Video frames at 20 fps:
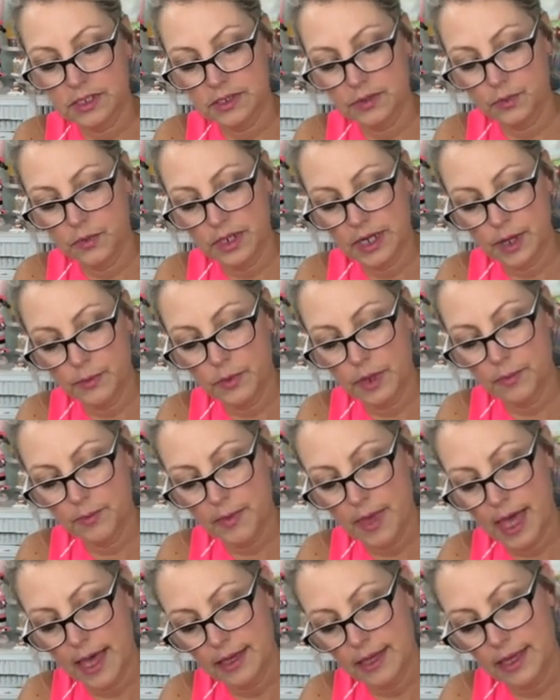because when I
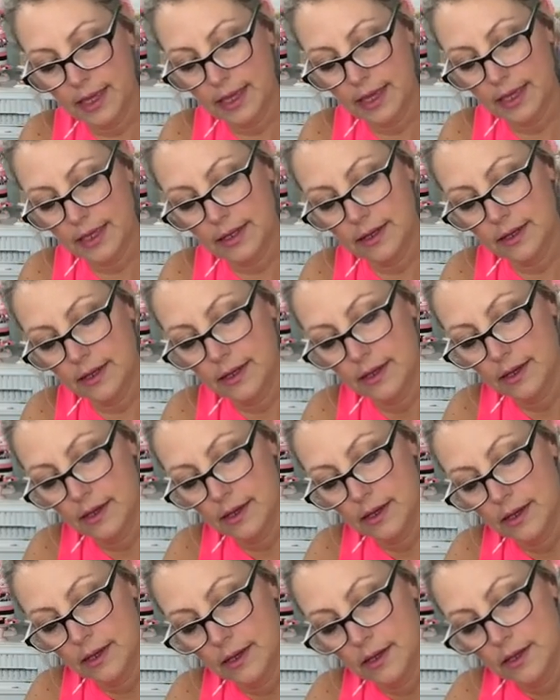went back in
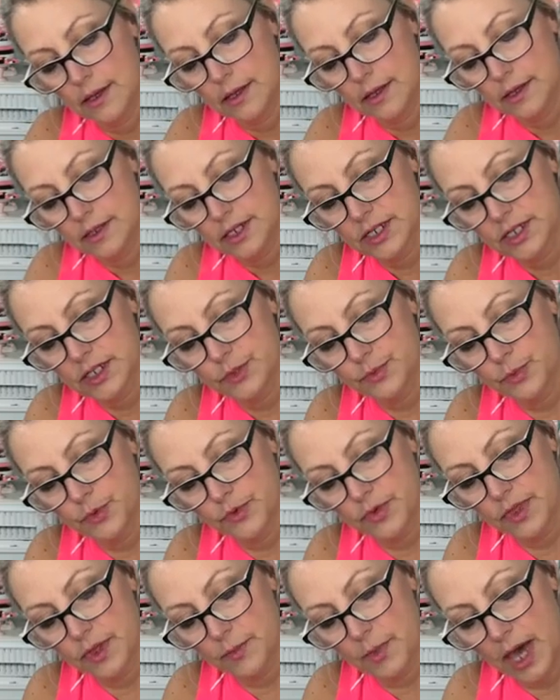to
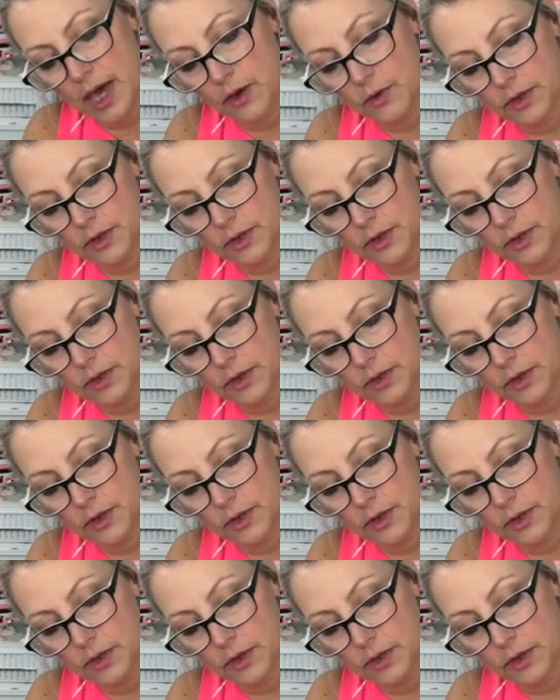smooth